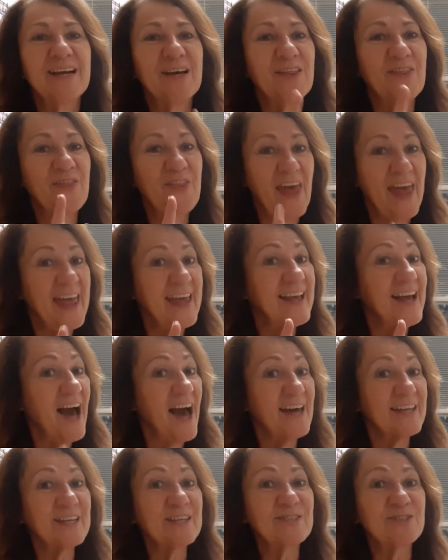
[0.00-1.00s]
They
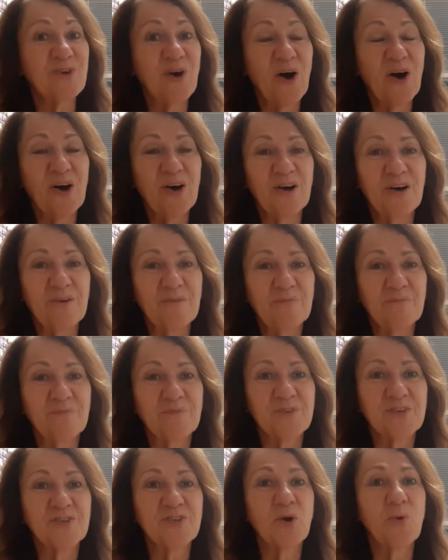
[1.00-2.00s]
got us all.
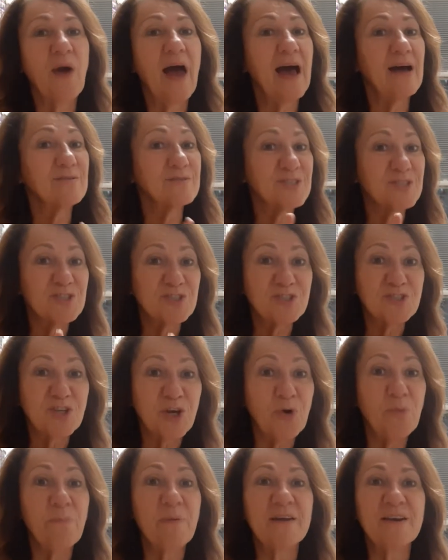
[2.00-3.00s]
So how
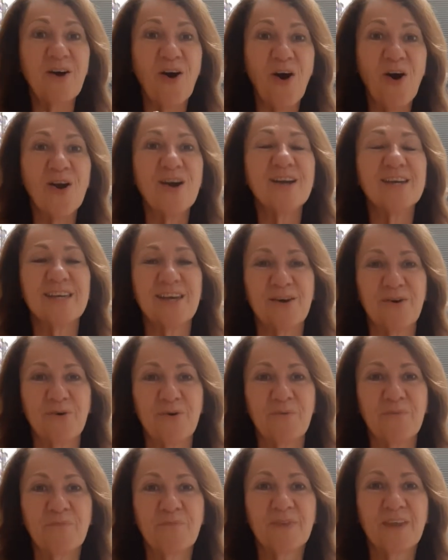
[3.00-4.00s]
stupid are you?
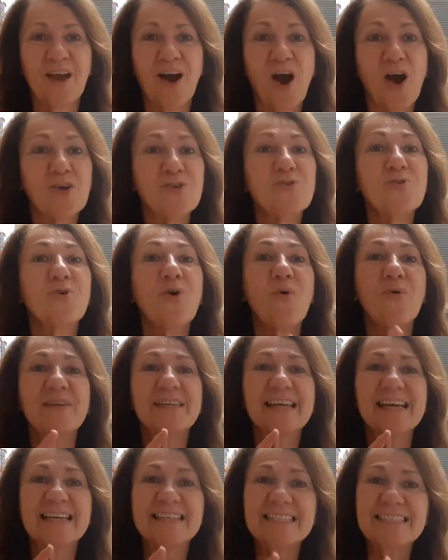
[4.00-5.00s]
Are you going
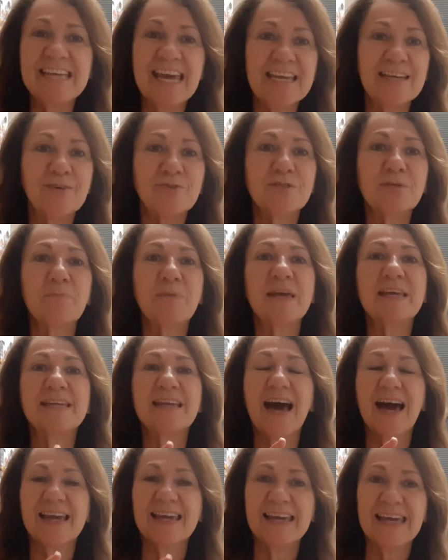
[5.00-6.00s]
to continue to be
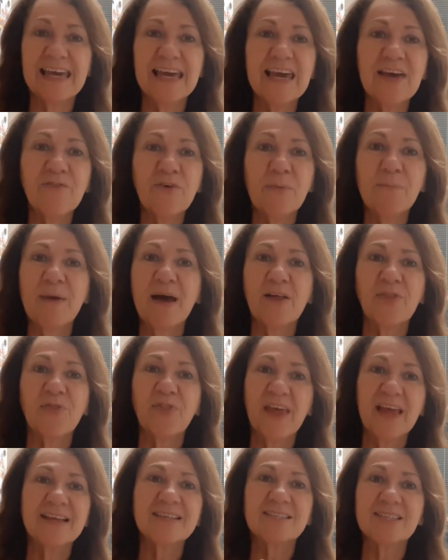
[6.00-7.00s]
naive about
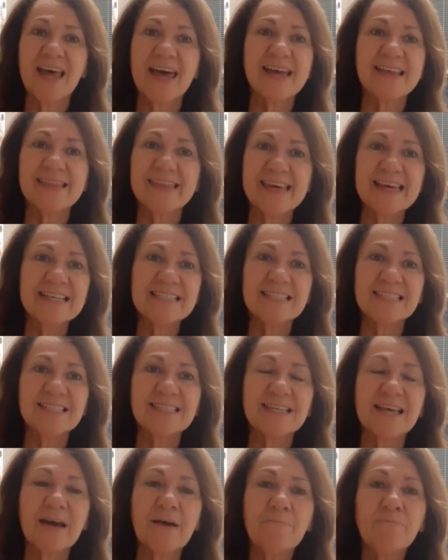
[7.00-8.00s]
things like this?
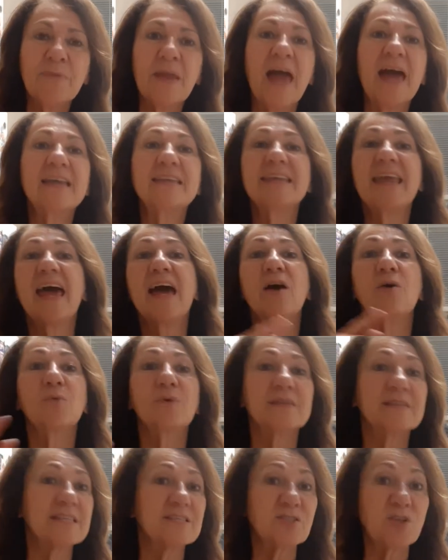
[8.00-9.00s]
And now
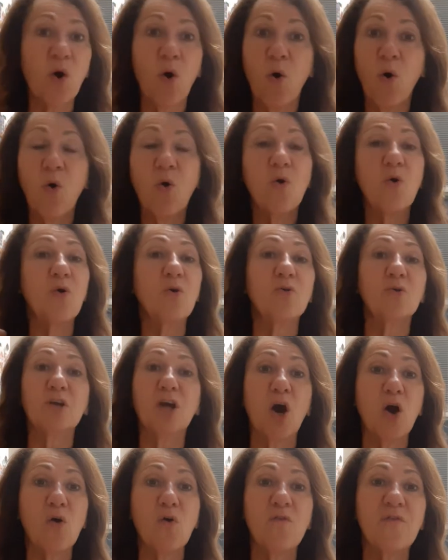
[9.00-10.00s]
with this whole
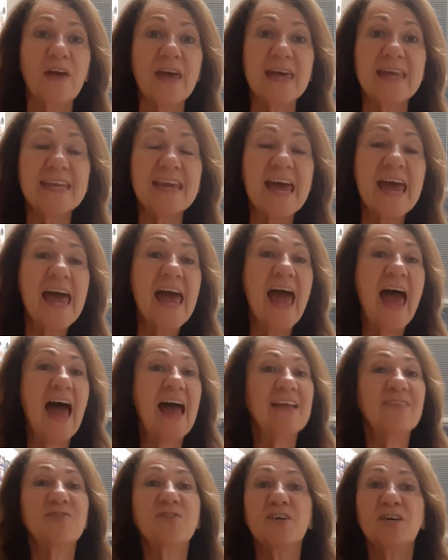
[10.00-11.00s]
COVID
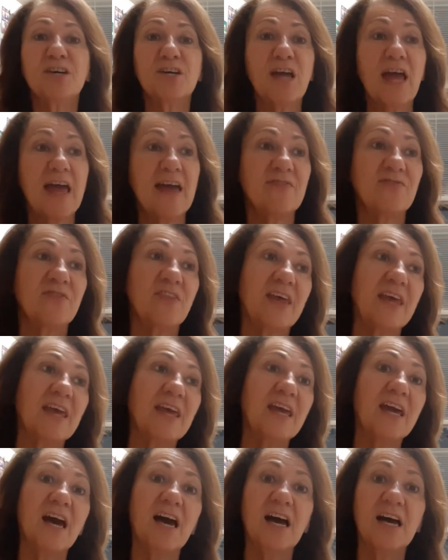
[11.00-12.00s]
and
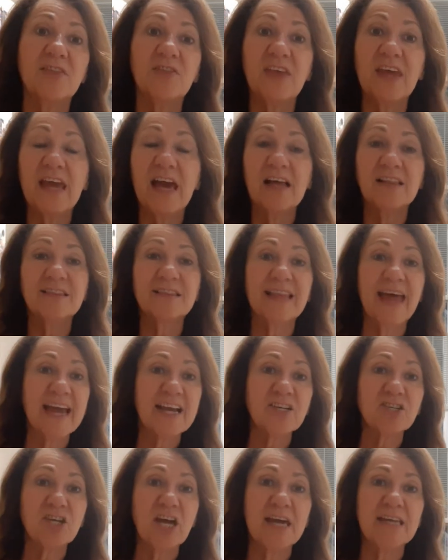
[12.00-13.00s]
the
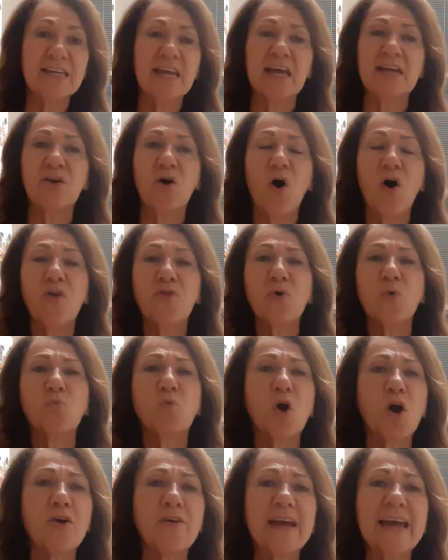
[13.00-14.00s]
election and all the
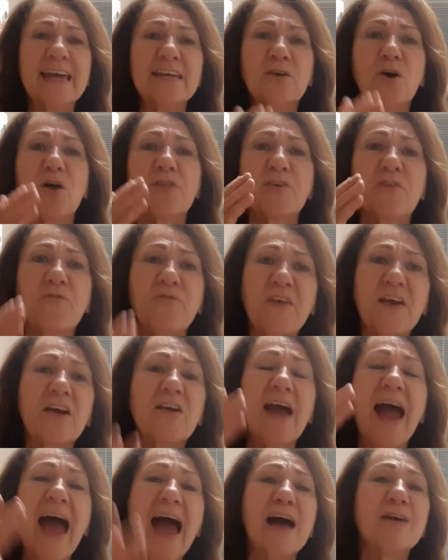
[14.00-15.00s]
worry and all the
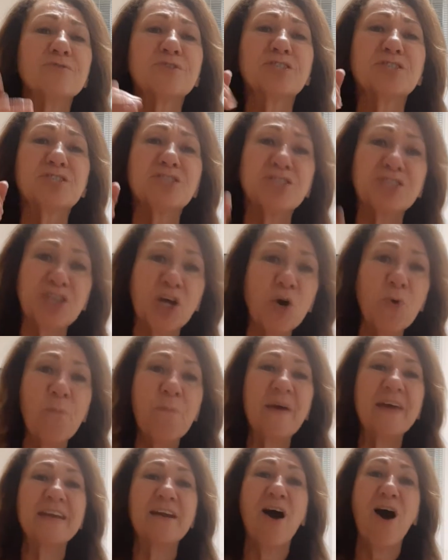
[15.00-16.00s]
fear, how
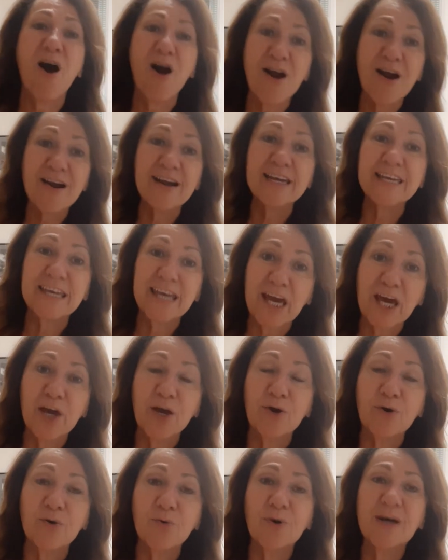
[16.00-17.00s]
stupid are
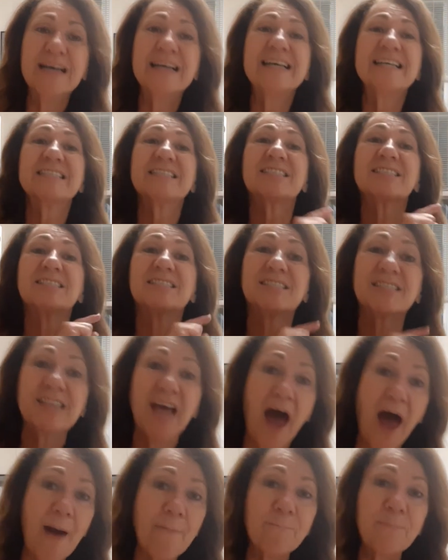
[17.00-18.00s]
you?
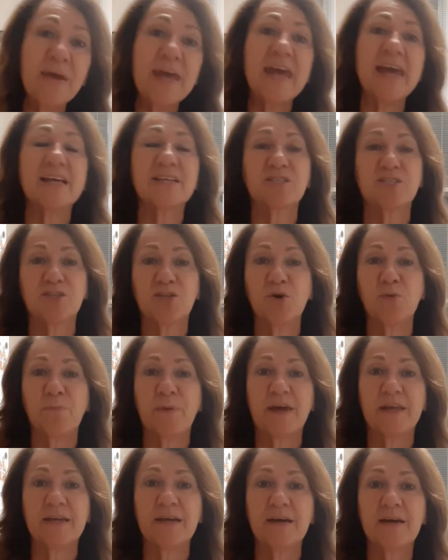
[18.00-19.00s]
Stop being
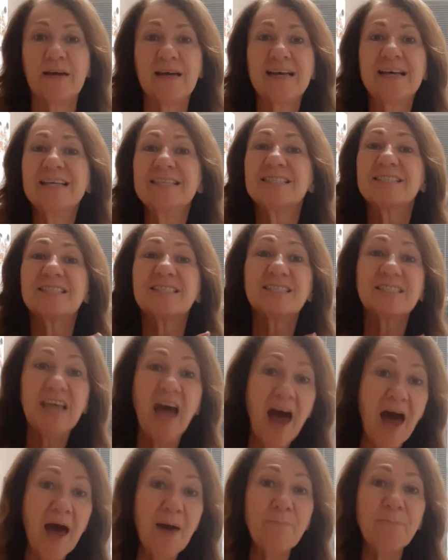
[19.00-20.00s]
stupid.
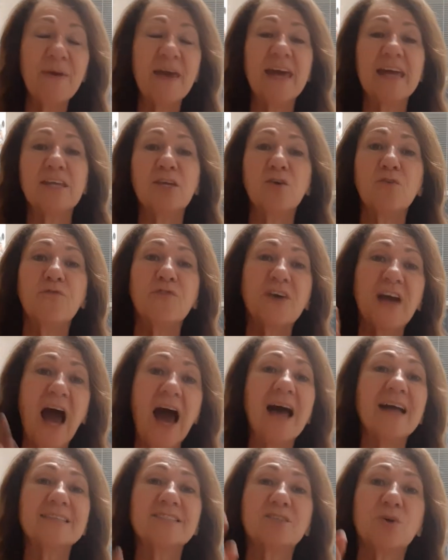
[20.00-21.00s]
Stop it. You've
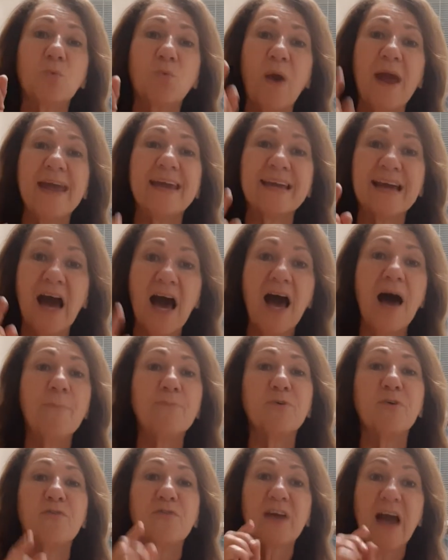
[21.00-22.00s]
got to wake up.
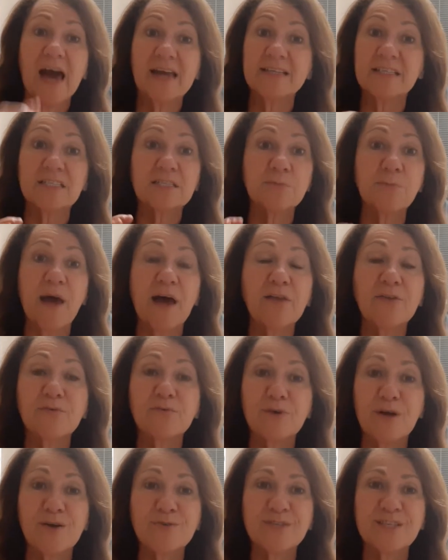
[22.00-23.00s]
You've got to smell
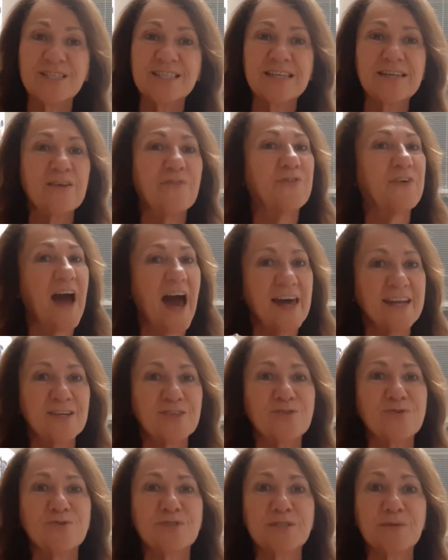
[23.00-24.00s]
the roses and you've got to
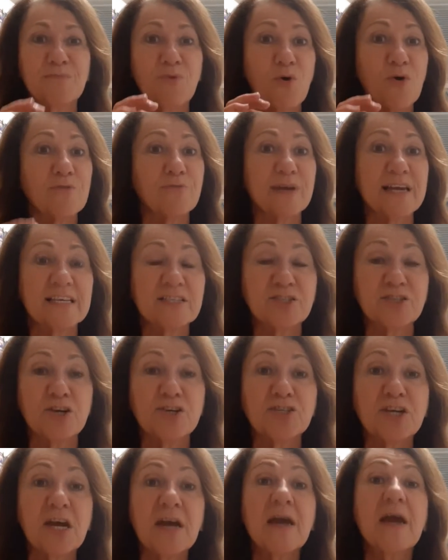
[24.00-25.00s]
do some more
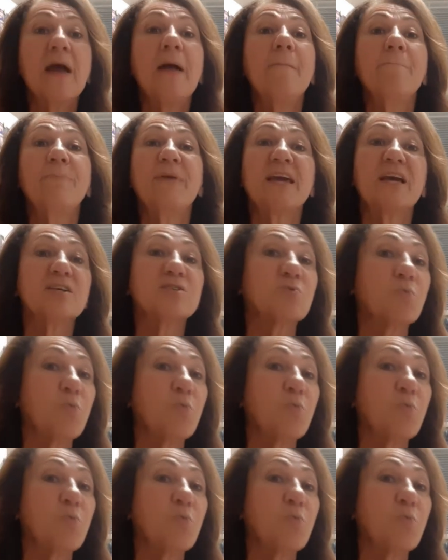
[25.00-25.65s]
research because